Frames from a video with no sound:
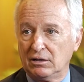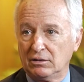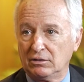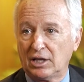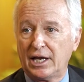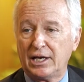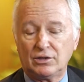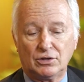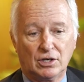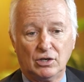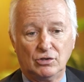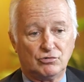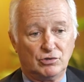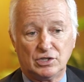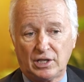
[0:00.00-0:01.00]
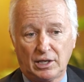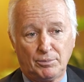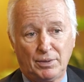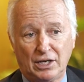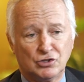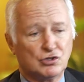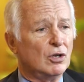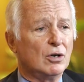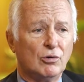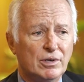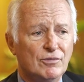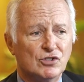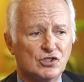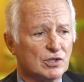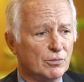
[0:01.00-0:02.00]
like the countries like Pakistan or
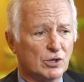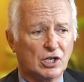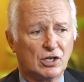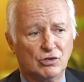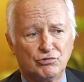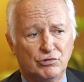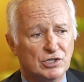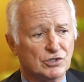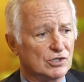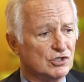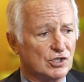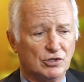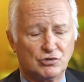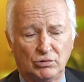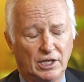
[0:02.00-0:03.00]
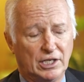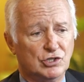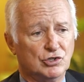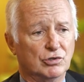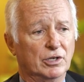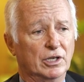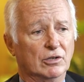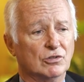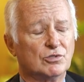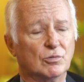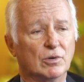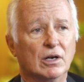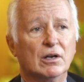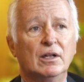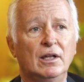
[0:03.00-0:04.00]
even some of the countries in Central Asia and
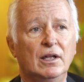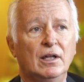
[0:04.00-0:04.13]
elsewhere,